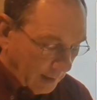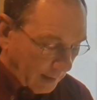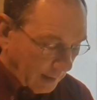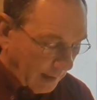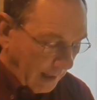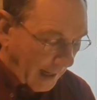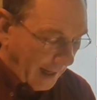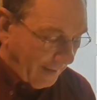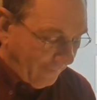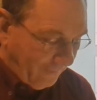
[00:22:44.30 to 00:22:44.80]

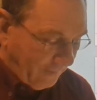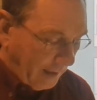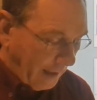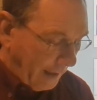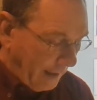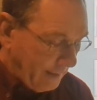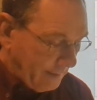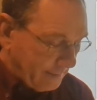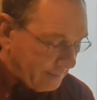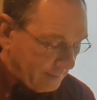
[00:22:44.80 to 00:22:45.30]
life
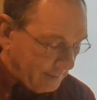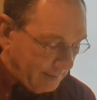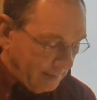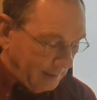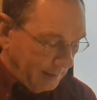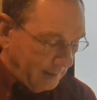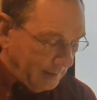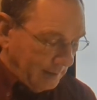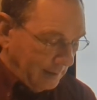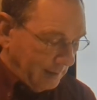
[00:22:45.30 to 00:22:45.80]
case
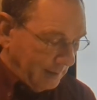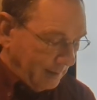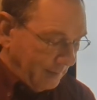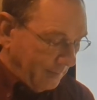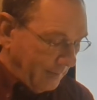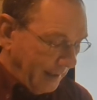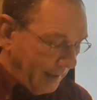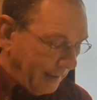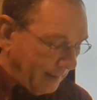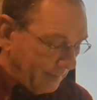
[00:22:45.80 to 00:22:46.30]

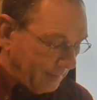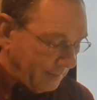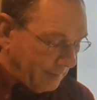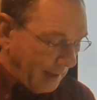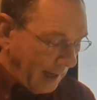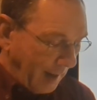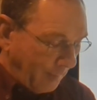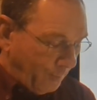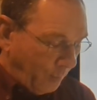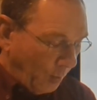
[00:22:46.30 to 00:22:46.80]
that
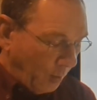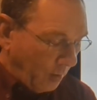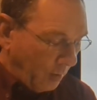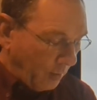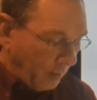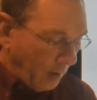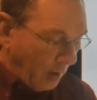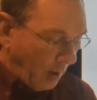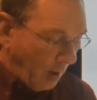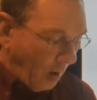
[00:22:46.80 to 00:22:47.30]
I
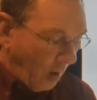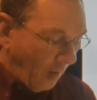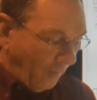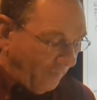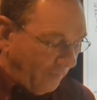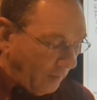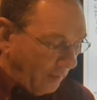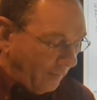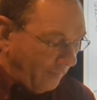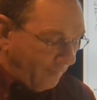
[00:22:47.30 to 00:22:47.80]
pulled
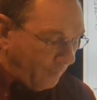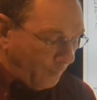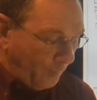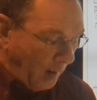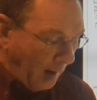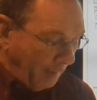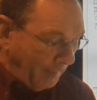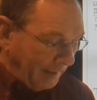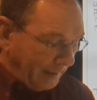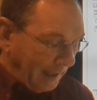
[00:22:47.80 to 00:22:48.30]
off of
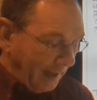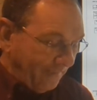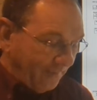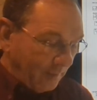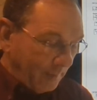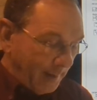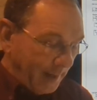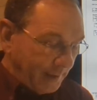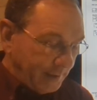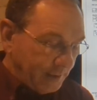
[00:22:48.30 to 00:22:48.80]
public
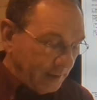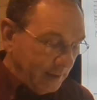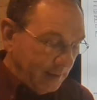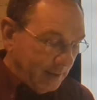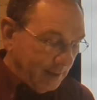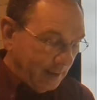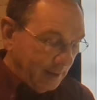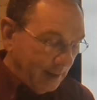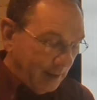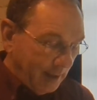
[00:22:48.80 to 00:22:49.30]

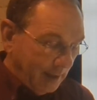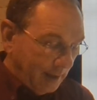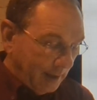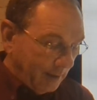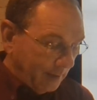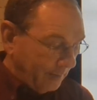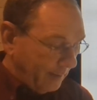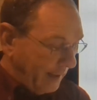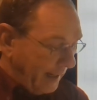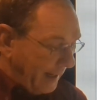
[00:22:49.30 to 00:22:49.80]
information
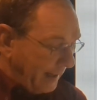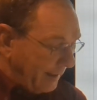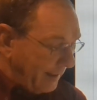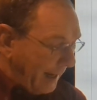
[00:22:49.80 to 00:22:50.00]
that